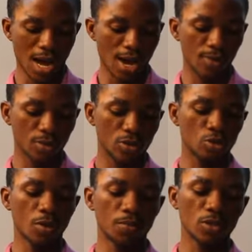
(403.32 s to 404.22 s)
and we'll
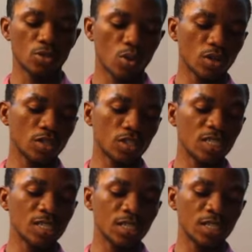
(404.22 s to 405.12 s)
drop the solid
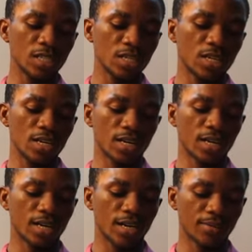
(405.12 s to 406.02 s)
in
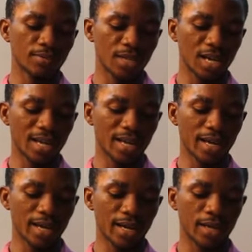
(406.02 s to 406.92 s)

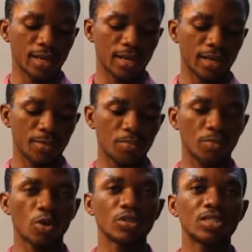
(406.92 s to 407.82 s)
a
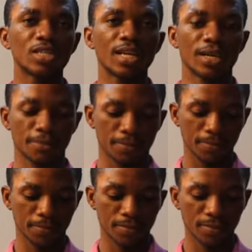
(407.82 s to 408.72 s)
container.
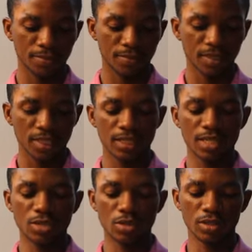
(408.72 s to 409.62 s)

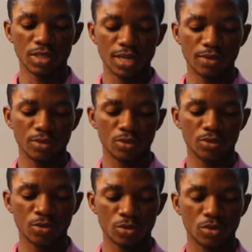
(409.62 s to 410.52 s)
This container
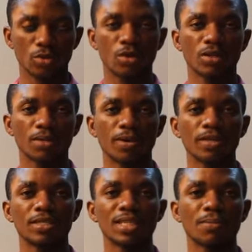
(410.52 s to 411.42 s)
we're talking
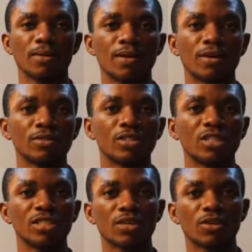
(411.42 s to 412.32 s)
about this time around
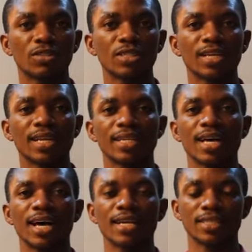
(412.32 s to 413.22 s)
is a container that
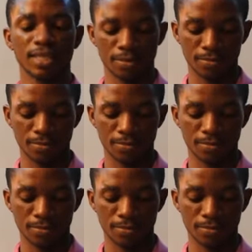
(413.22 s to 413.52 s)
has